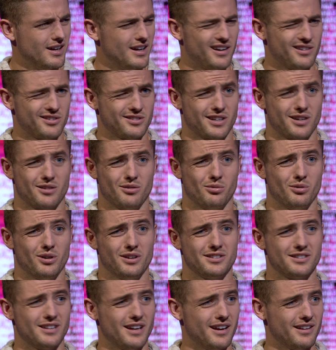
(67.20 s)
It's like, well, what
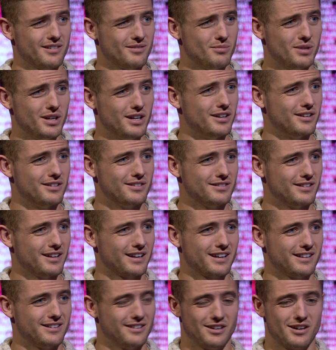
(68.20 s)
does that mean? Like,
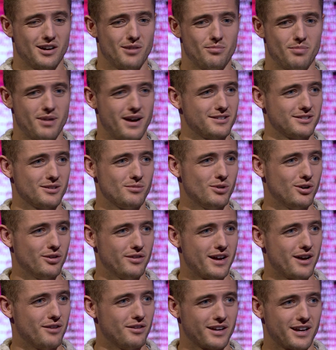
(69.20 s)
I'm passing the ball
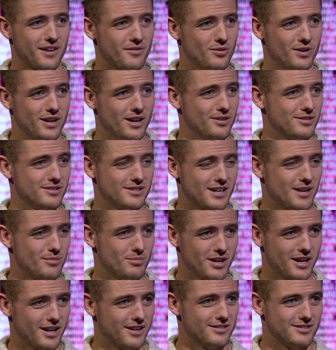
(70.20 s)
now like everyone else and I'm
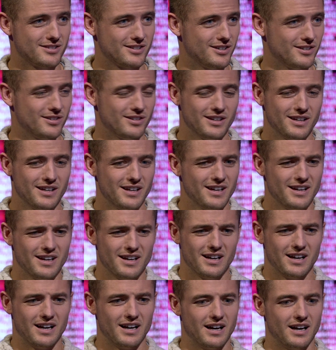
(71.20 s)
gay. So,
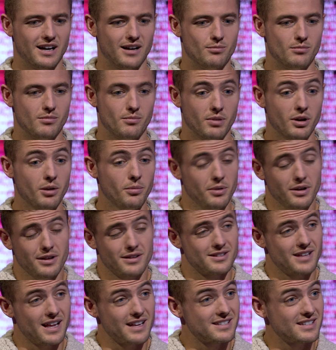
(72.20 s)
but
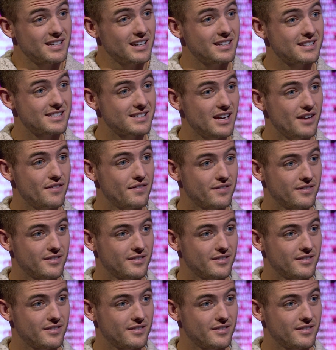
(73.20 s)
that's stuff.